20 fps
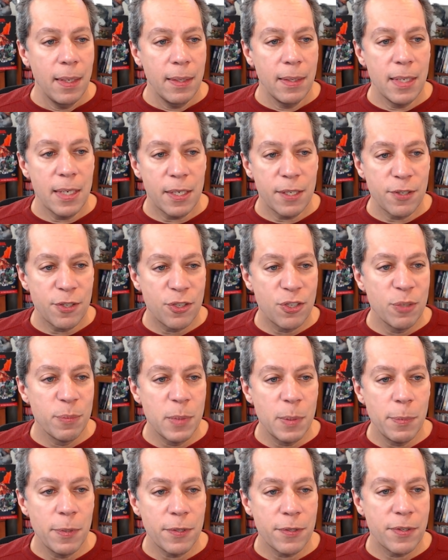The
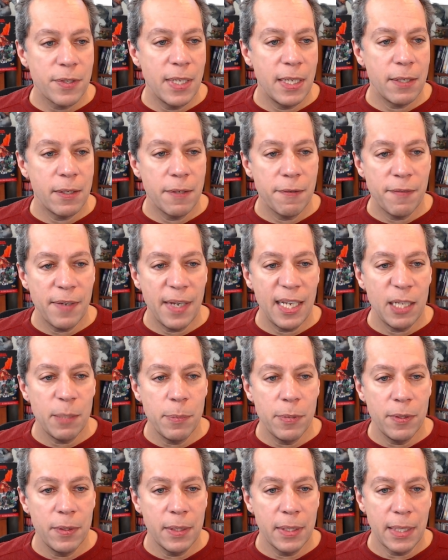consumables that are
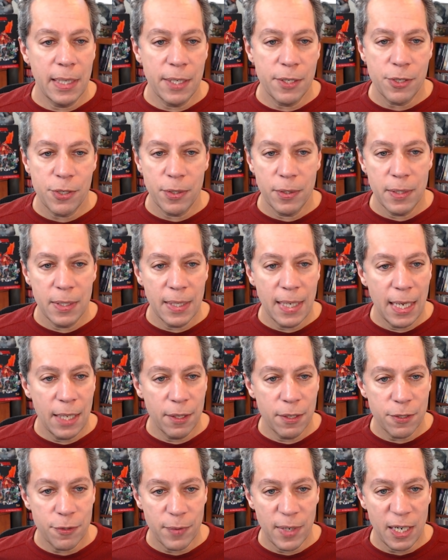available, and I show you
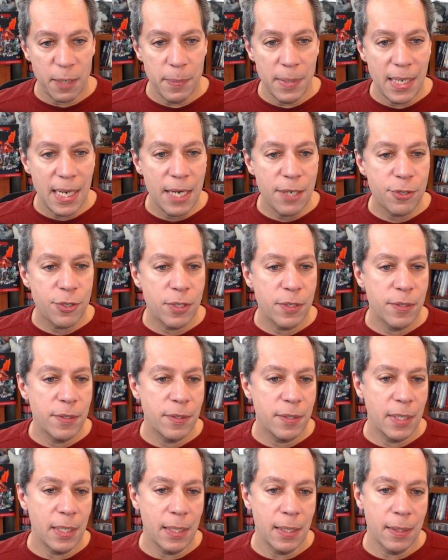again those
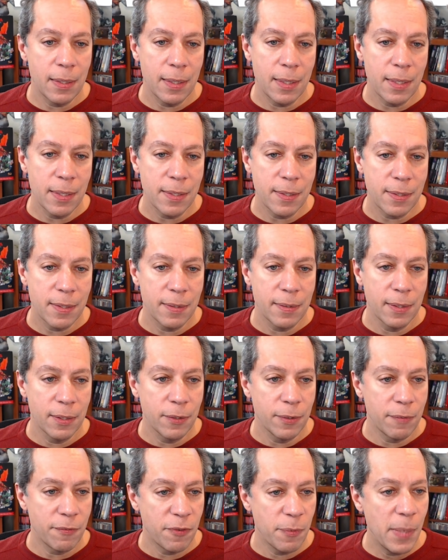recommendations in these
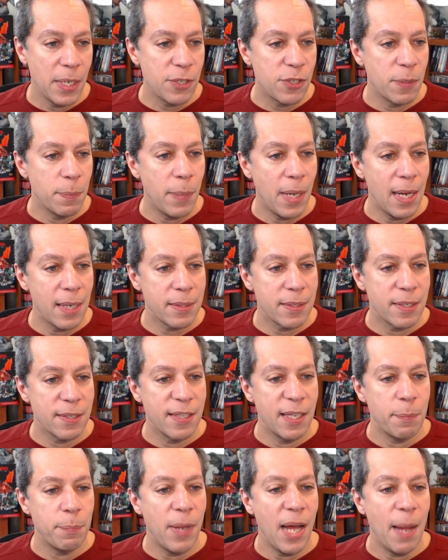little information boxes
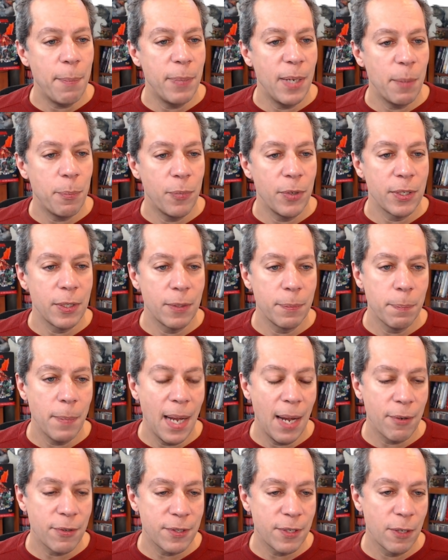that pop up when you
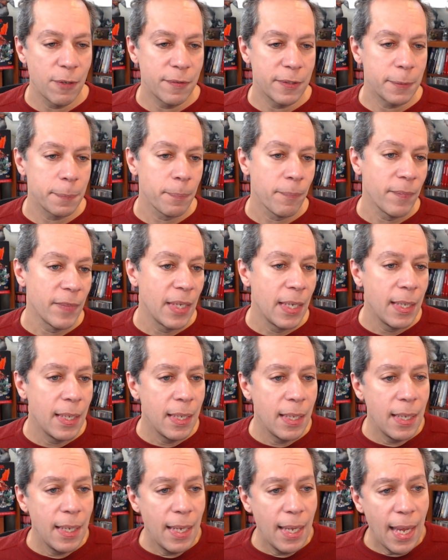mouse over.
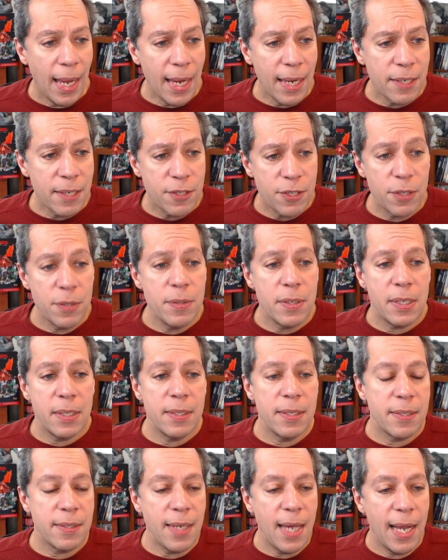And so you
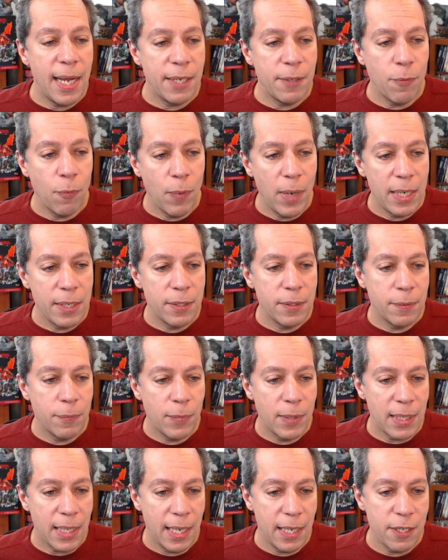can decide
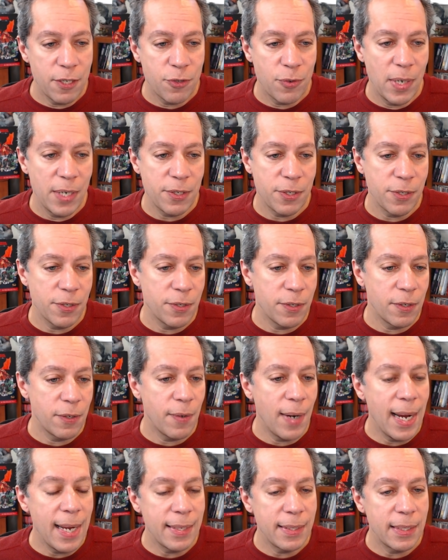what kind of treasures you're
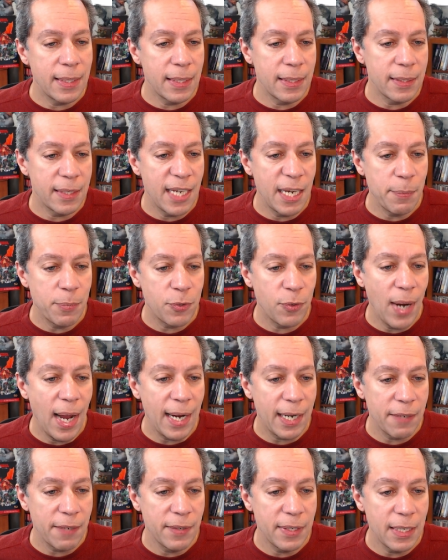granting and keep
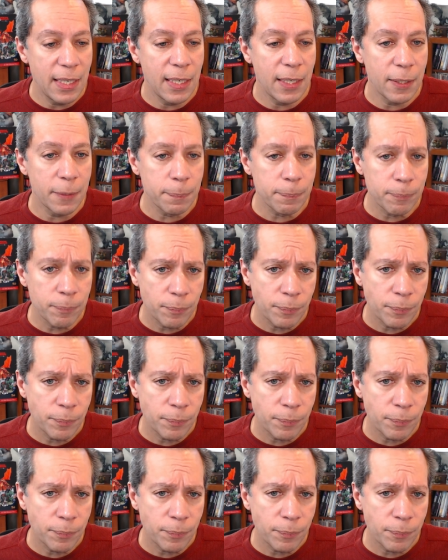track of it here.